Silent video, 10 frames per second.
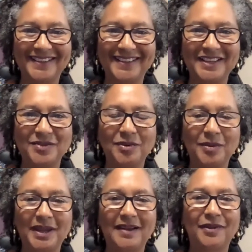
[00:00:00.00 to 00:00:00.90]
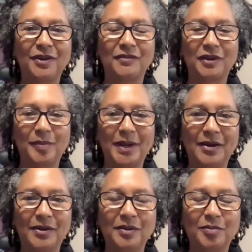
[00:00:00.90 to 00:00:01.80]
is where we have all of our
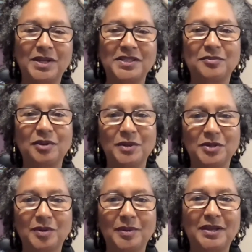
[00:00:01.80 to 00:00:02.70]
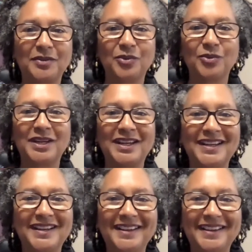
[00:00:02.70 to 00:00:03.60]
power. The present moment is where we can
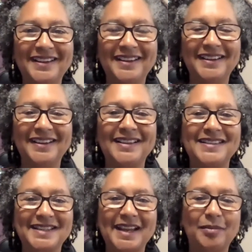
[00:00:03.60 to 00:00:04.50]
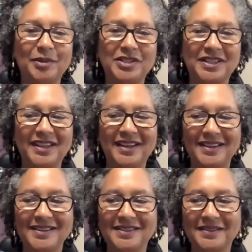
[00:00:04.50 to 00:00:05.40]
re-establish
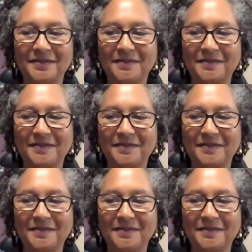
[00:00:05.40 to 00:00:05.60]
things.